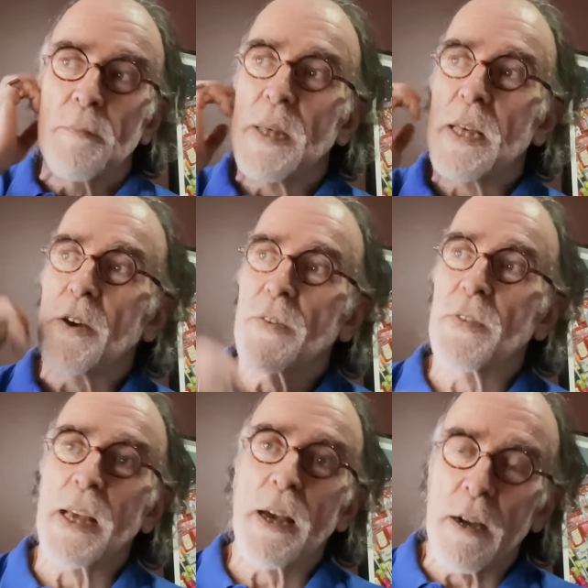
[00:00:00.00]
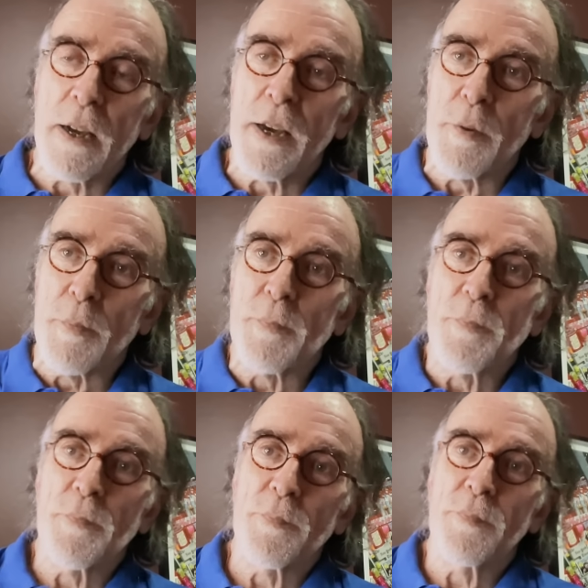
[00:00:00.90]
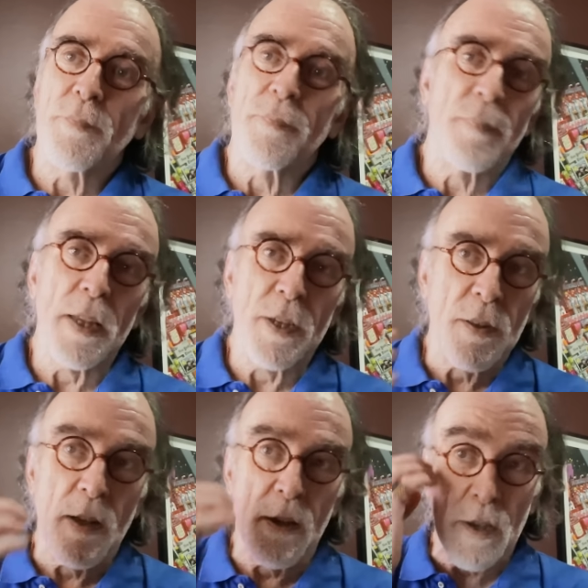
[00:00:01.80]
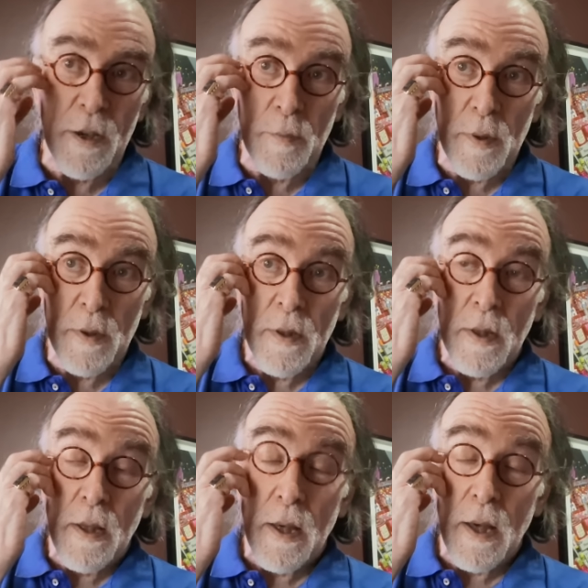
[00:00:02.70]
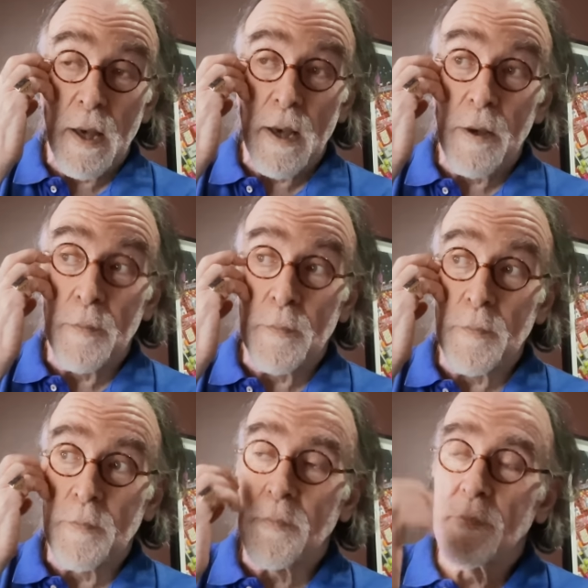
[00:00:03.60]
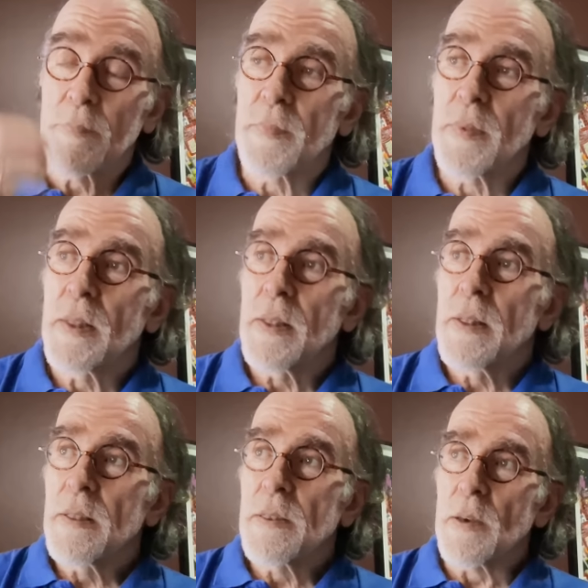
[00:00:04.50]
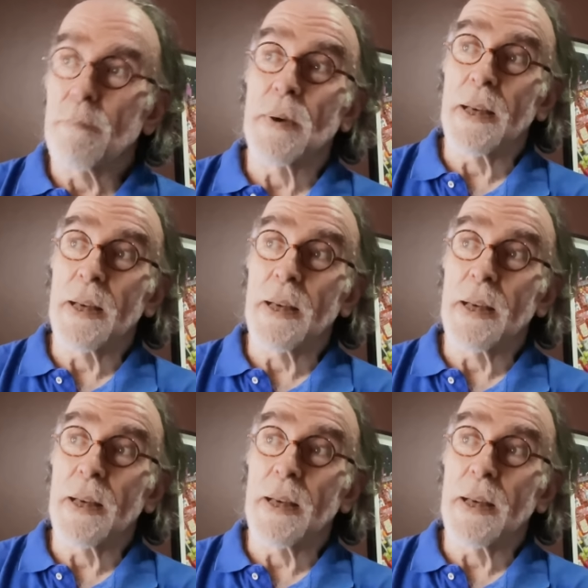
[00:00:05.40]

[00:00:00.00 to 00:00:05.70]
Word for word: because they can't cope. They just can't cope. Um, so,